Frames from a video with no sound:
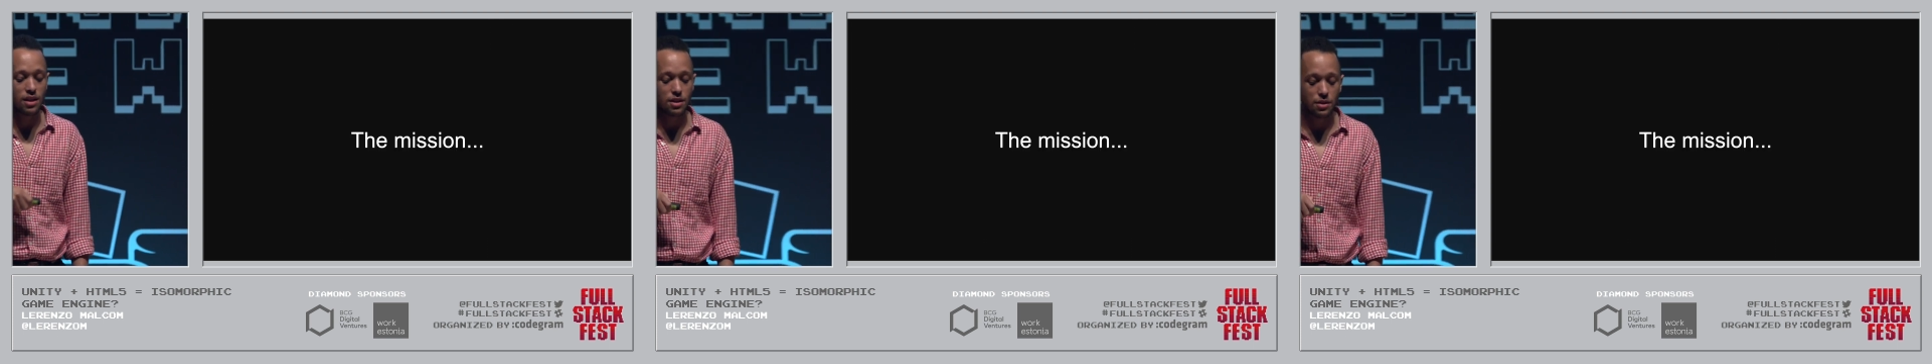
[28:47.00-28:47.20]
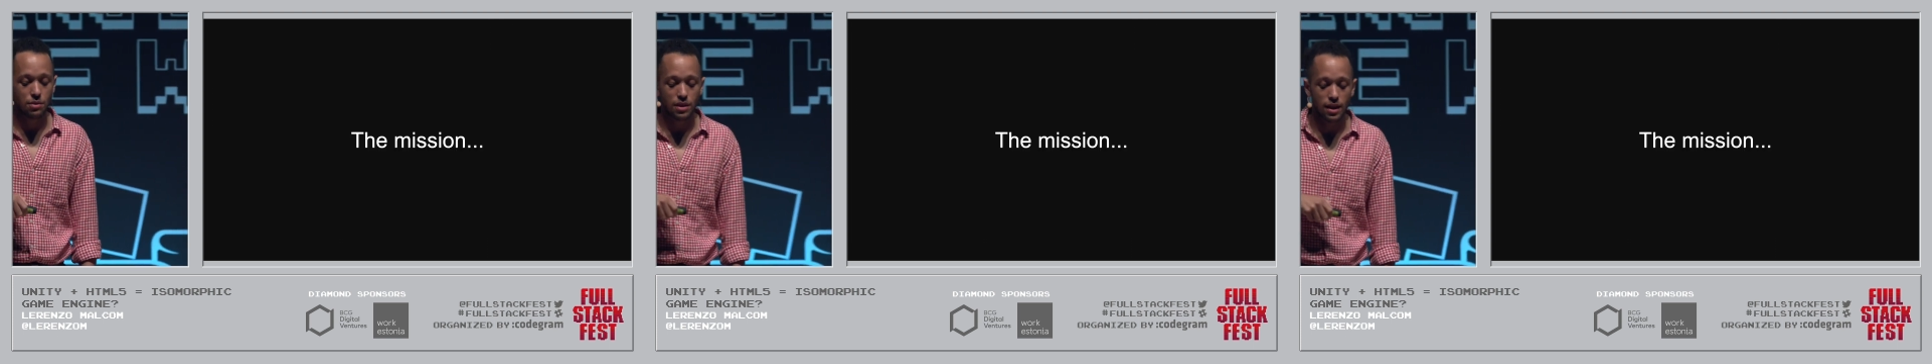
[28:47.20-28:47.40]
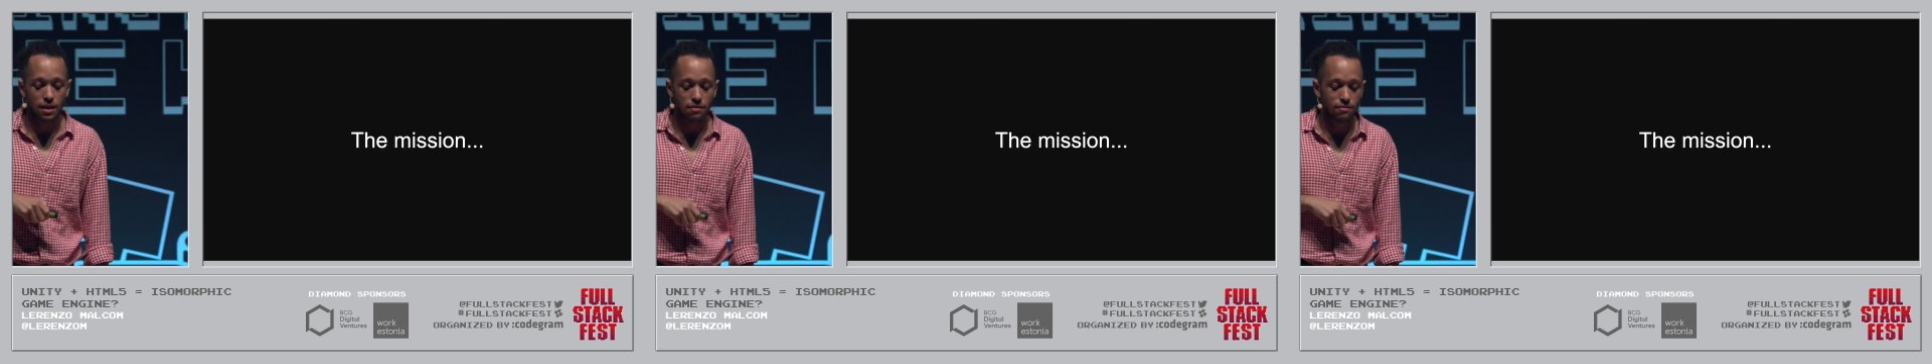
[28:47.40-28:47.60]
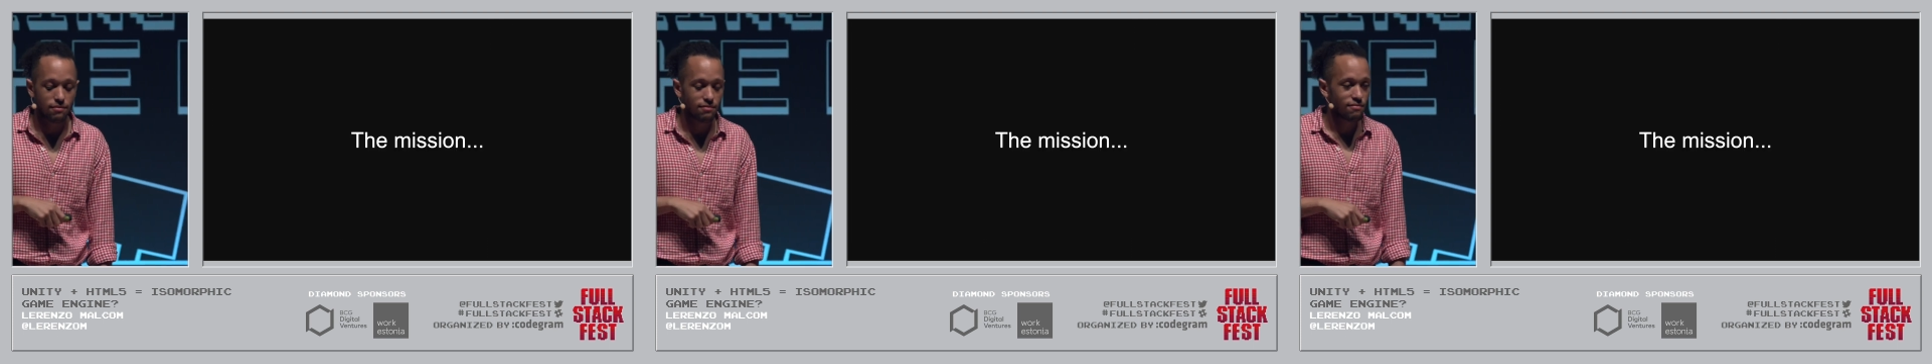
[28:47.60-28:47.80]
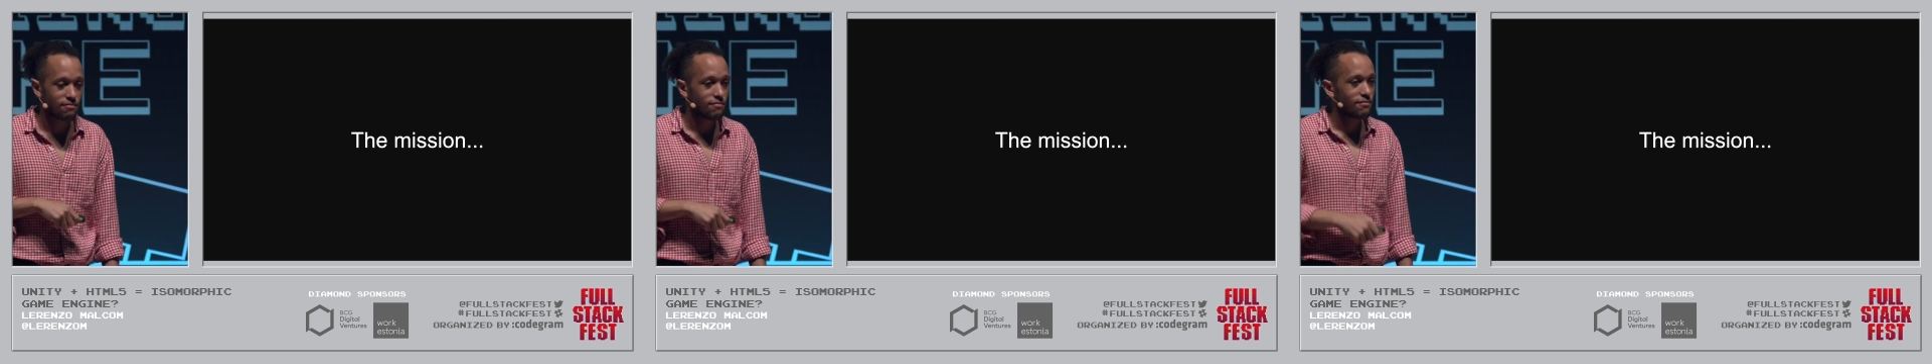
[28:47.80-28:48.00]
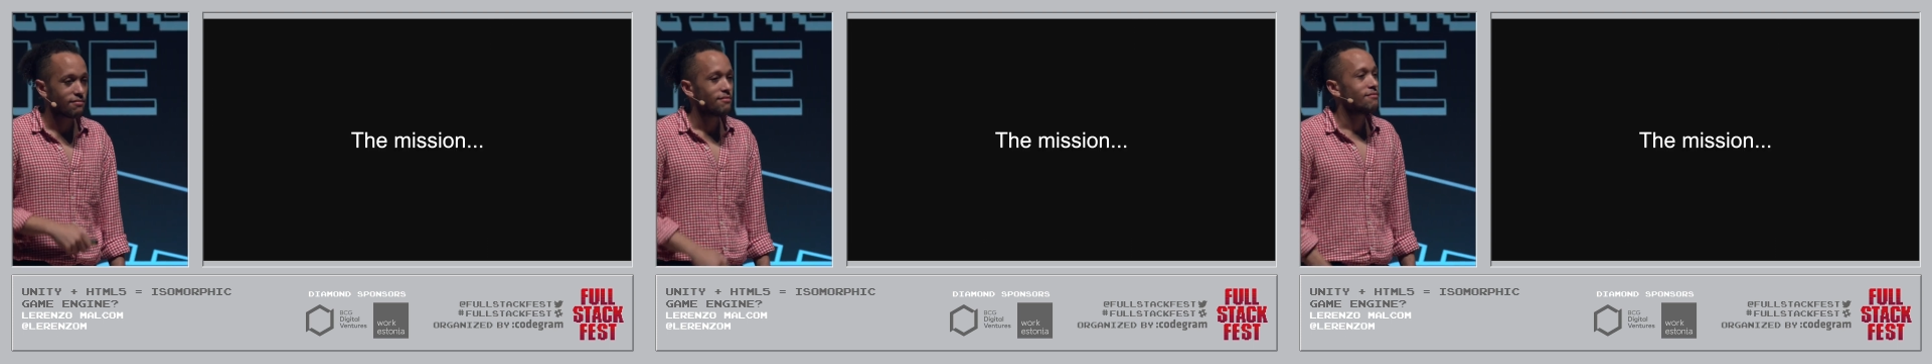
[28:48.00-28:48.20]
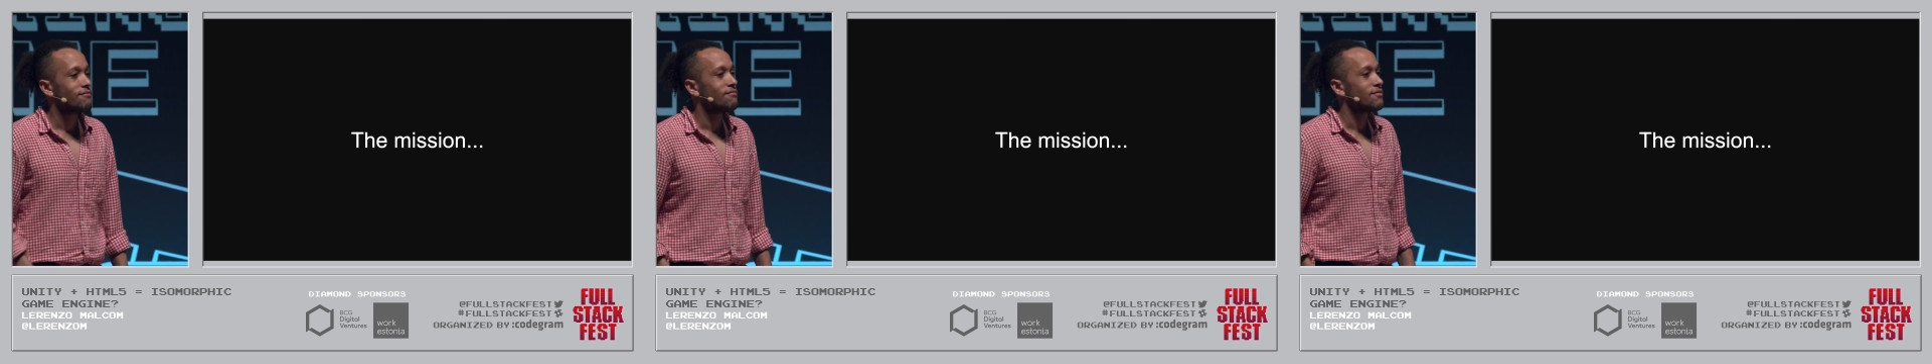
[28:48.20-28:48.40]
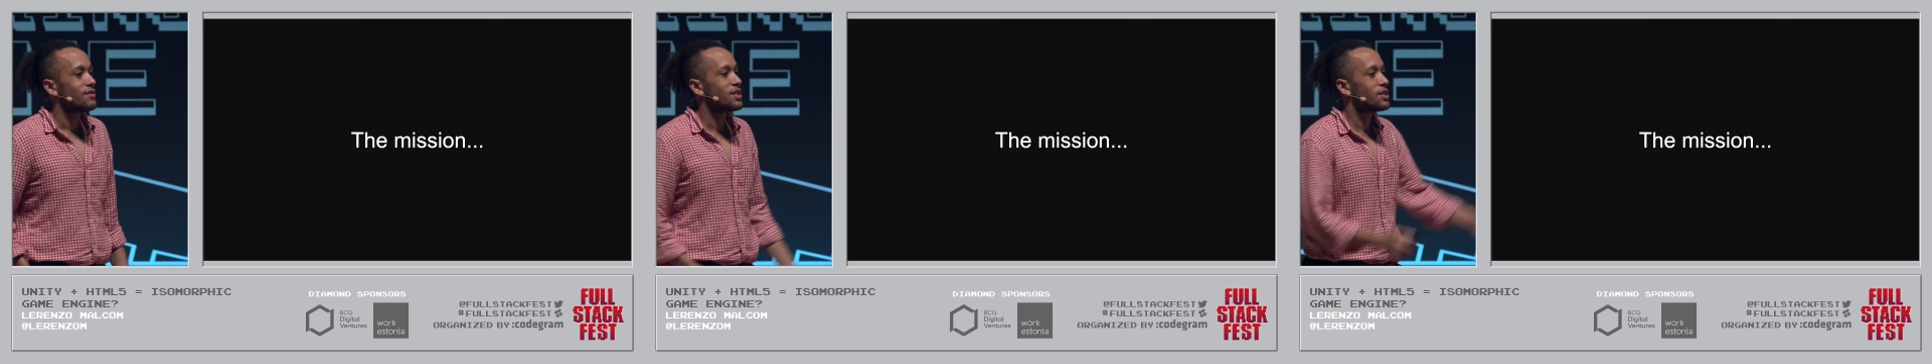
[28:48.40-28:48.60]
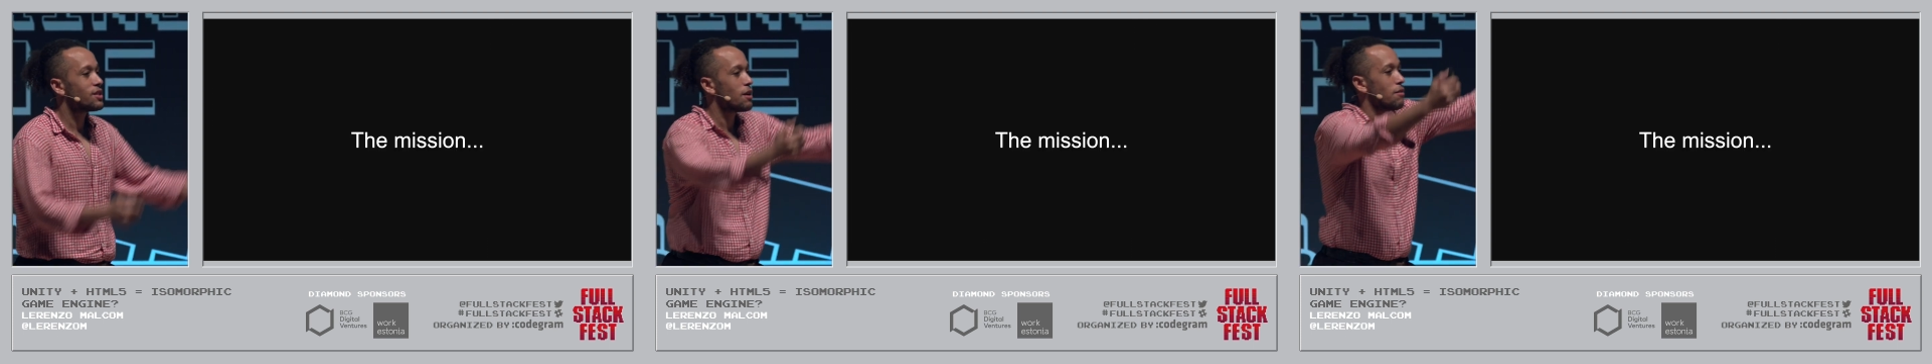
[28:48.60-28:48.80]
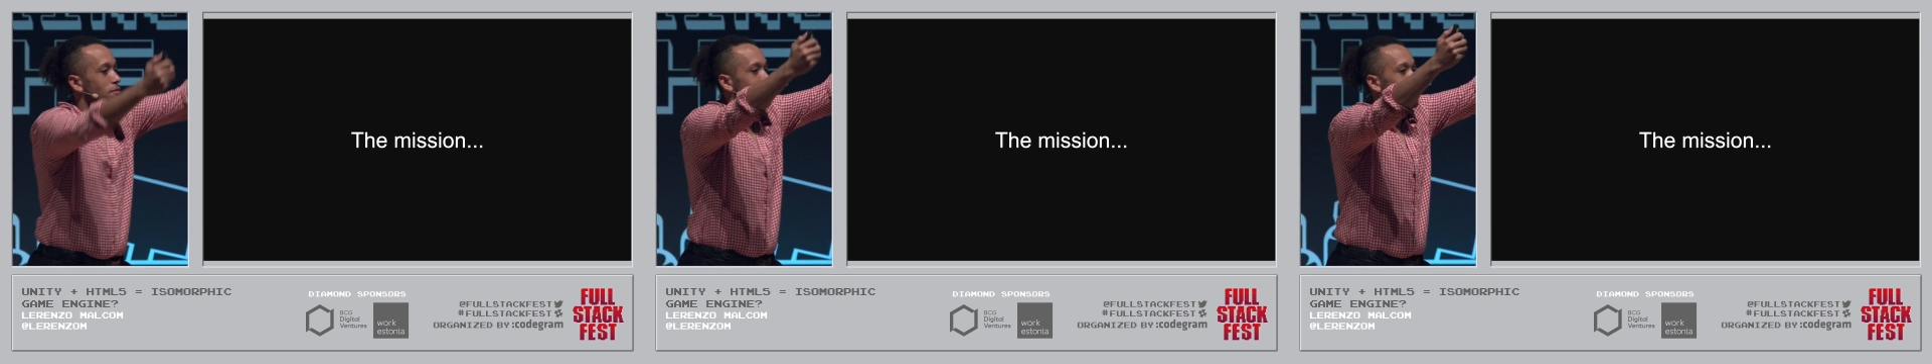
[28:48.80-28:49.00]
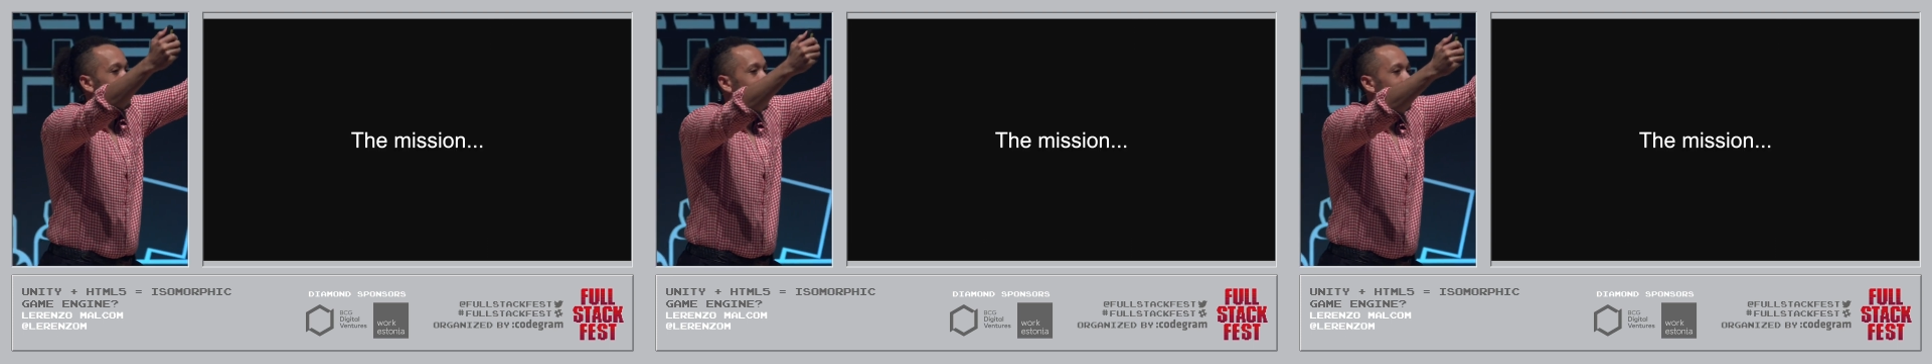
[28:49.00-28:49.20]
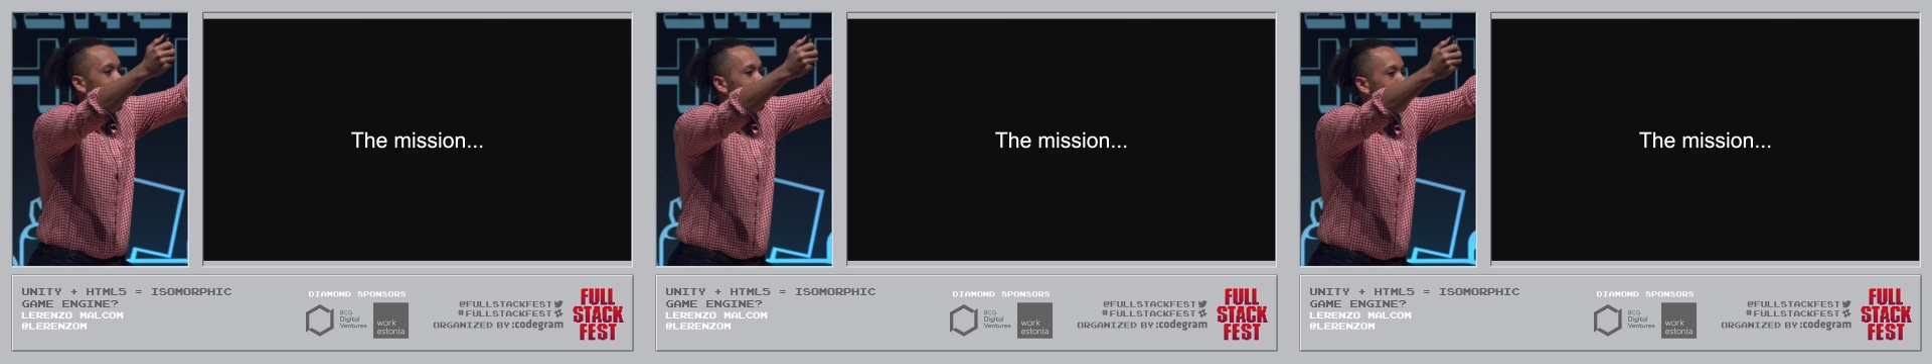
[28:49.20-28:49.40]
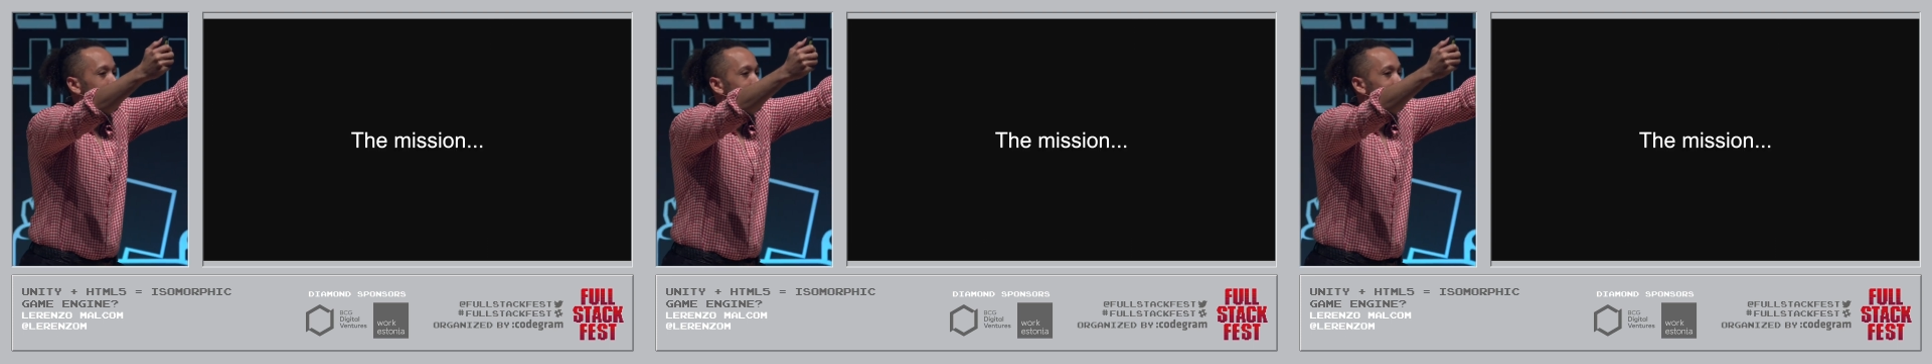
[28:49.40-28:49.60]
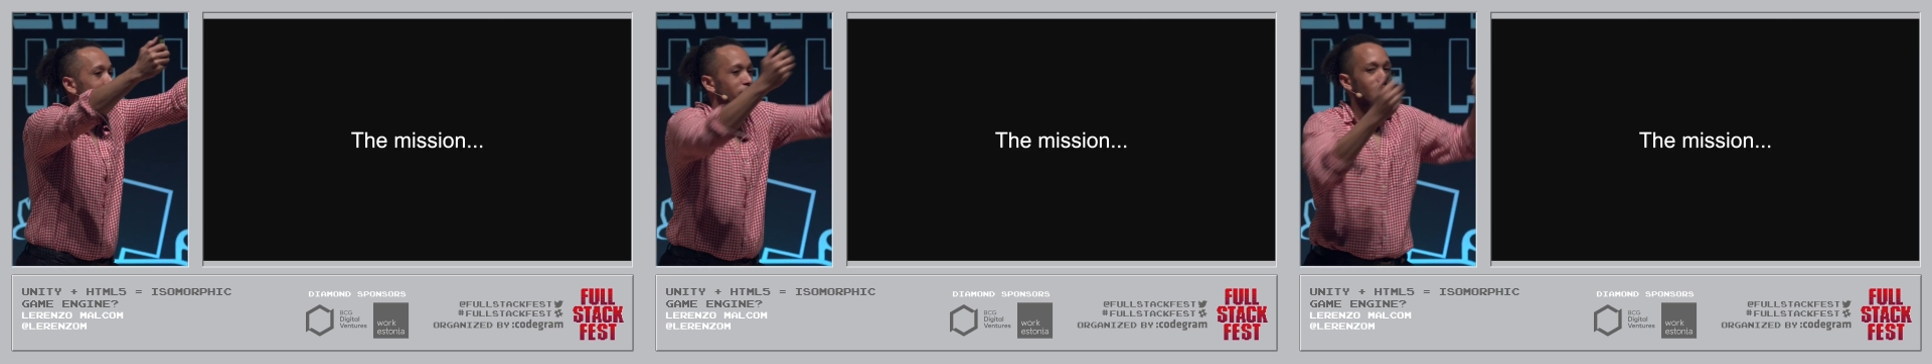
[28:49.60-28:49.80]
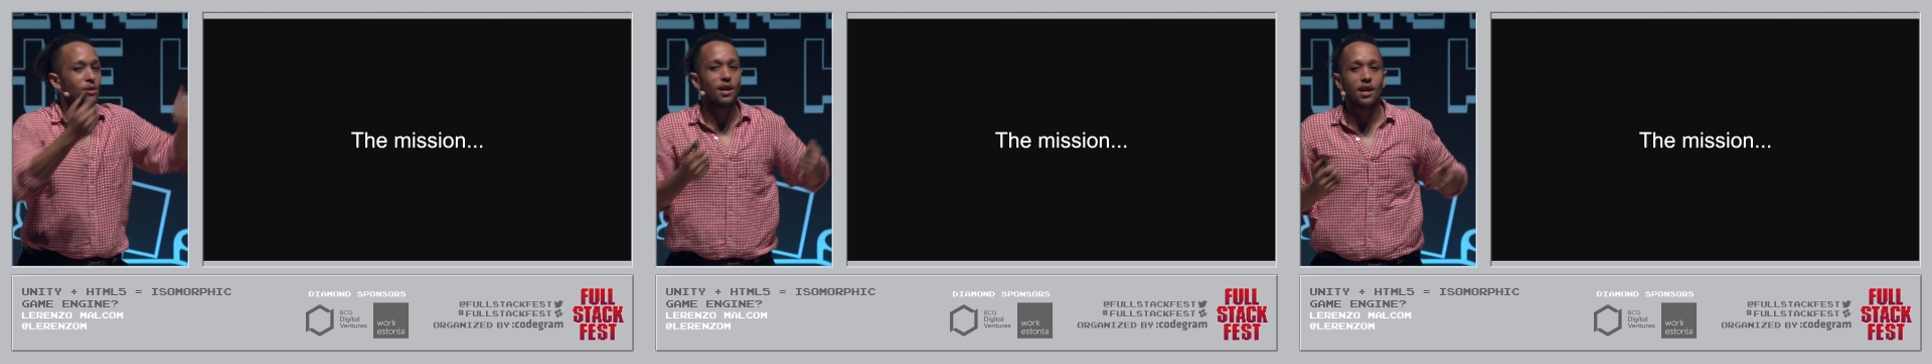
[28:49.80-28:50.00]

going to do with it? So I have a mission for you